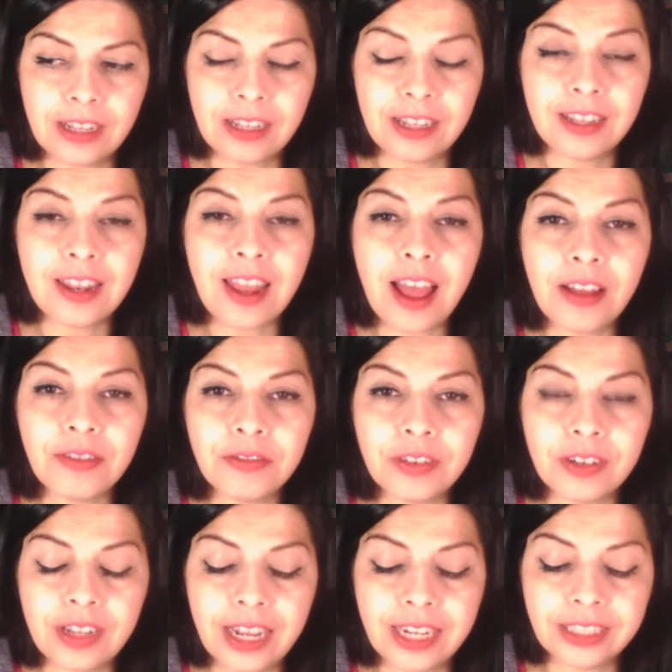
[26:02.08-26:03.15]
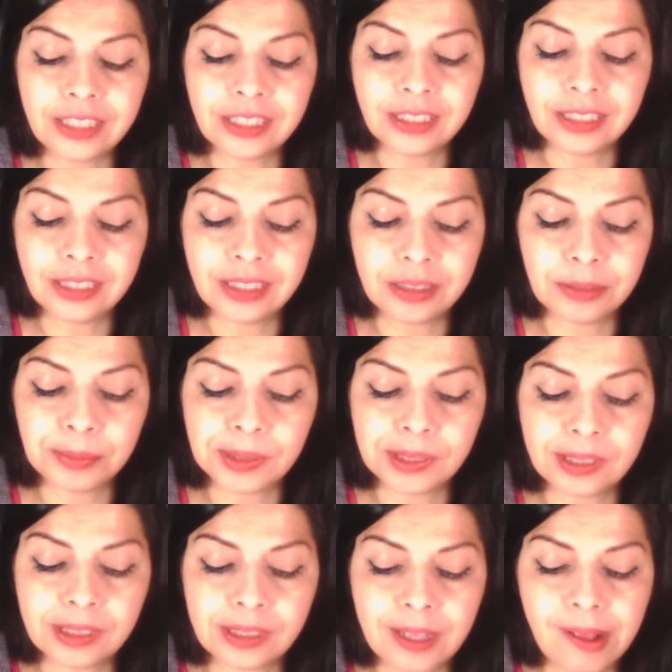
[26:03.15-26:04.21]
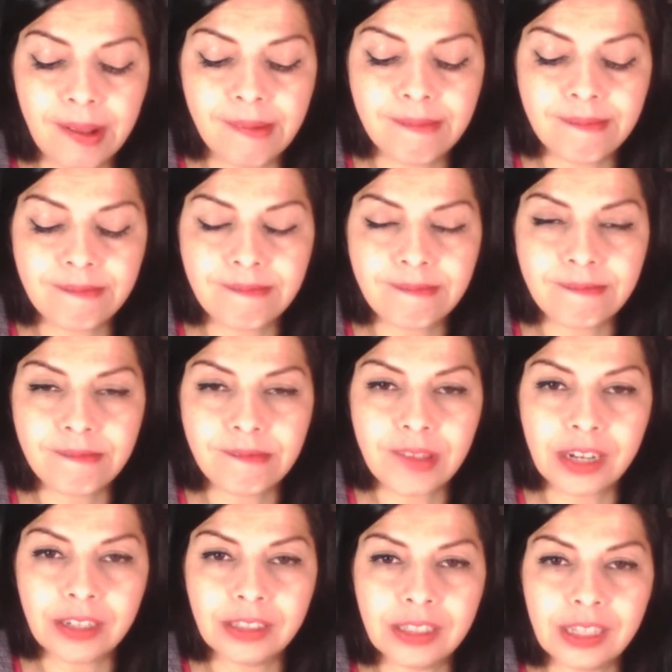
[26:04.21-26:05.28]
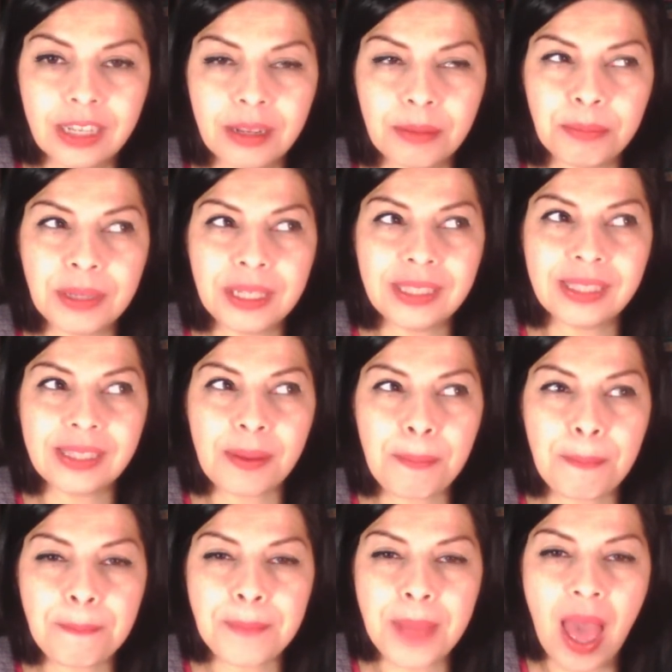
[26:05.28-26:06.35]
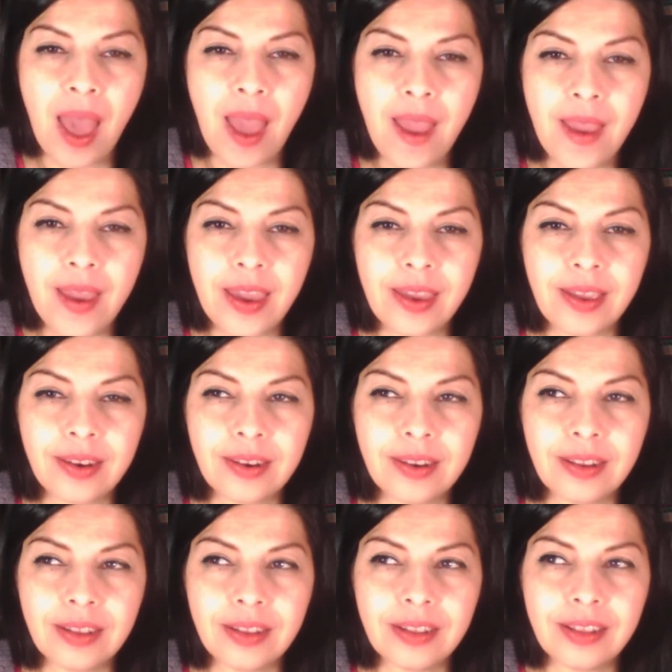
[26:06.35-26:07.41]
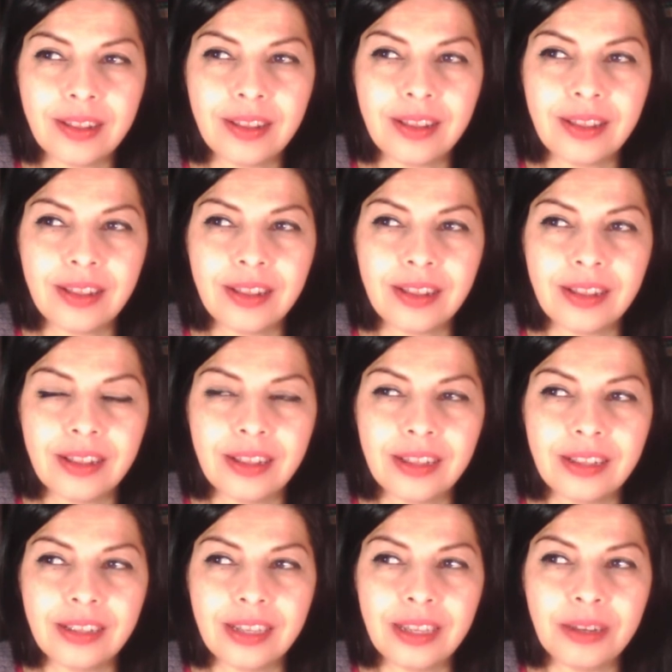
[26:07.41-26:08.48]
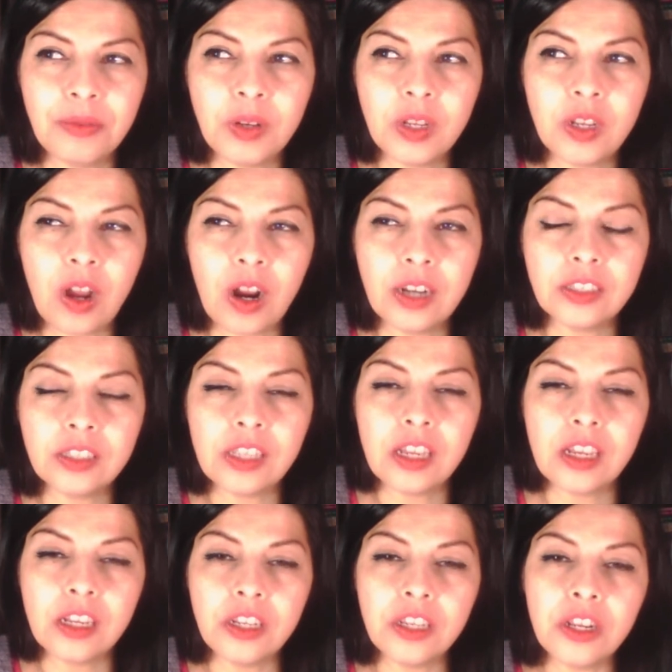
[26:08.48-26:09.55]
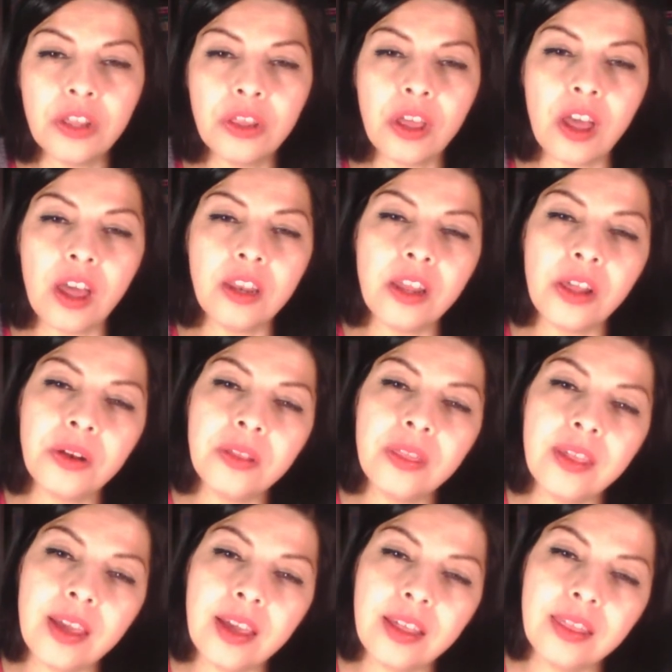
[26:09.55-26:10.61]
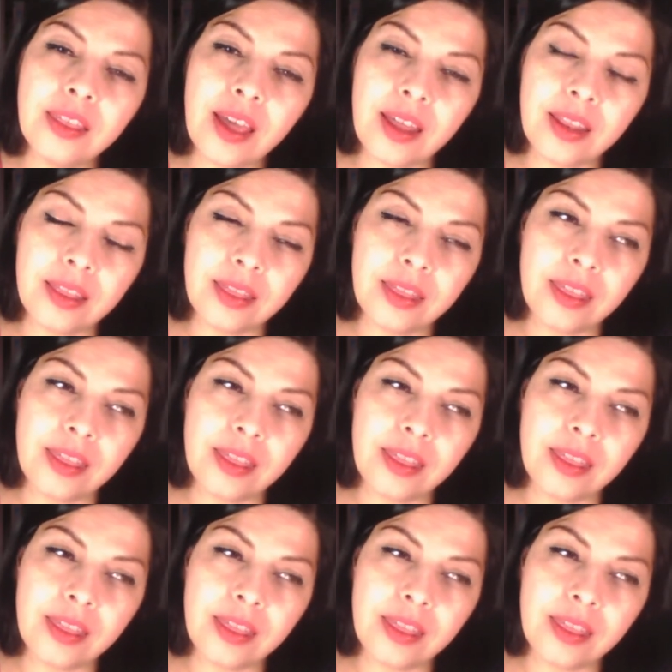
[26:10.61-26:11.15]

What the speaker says: love relationships. There's gonna be some pain in regards, you know, another thing that